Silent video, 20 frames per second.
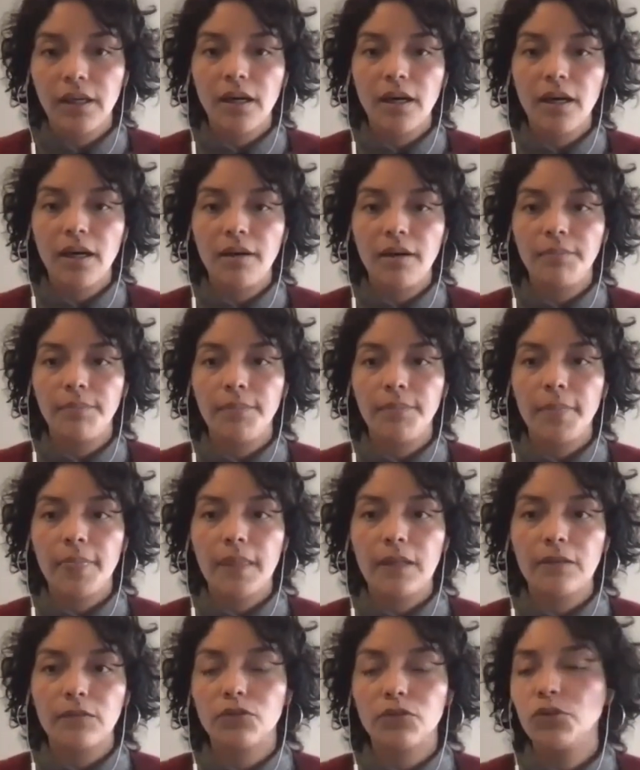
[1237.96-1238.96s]
Um,
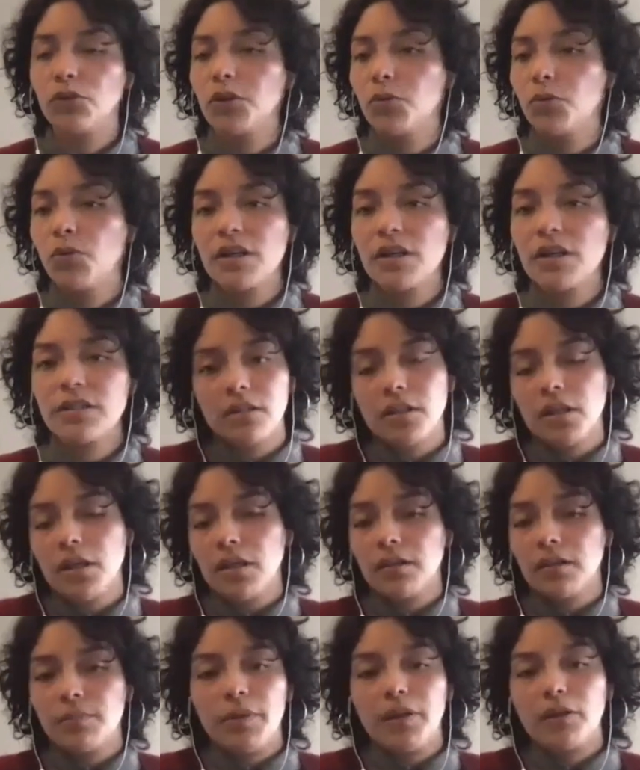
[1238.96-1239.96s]
so it wasn't
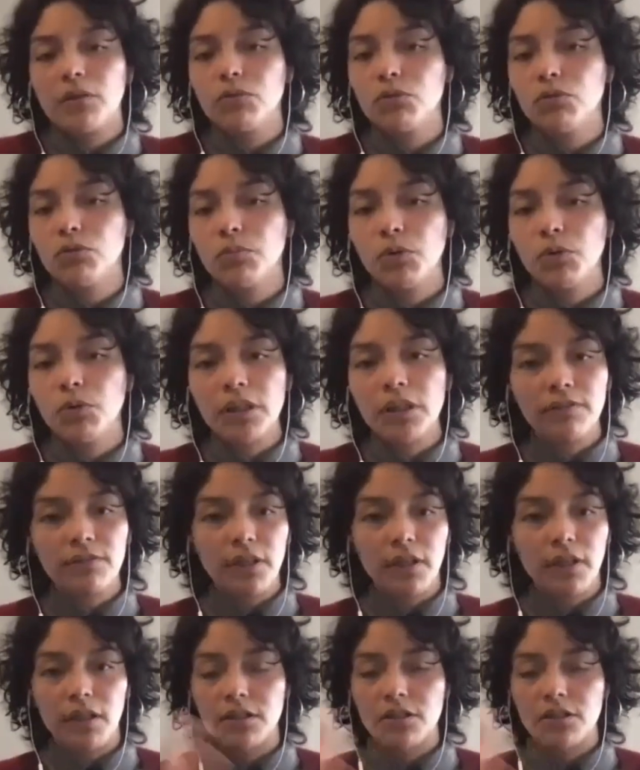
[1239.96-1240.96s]
yet Peru,
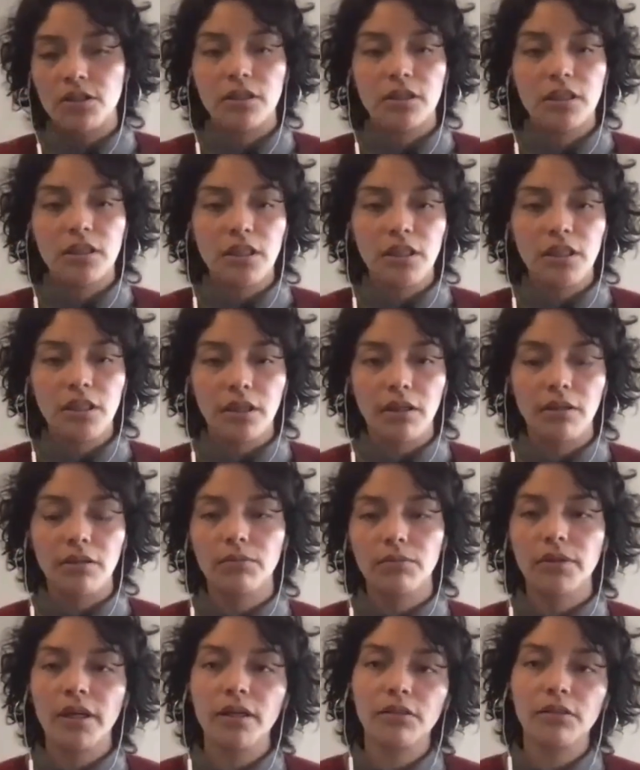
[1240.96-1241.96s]
Bolivia, Argentina,
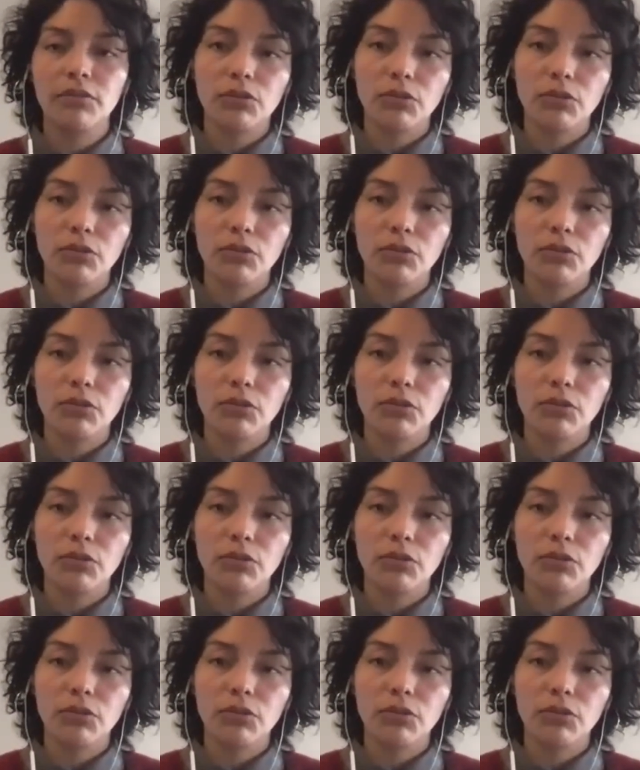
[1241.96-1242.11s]
right?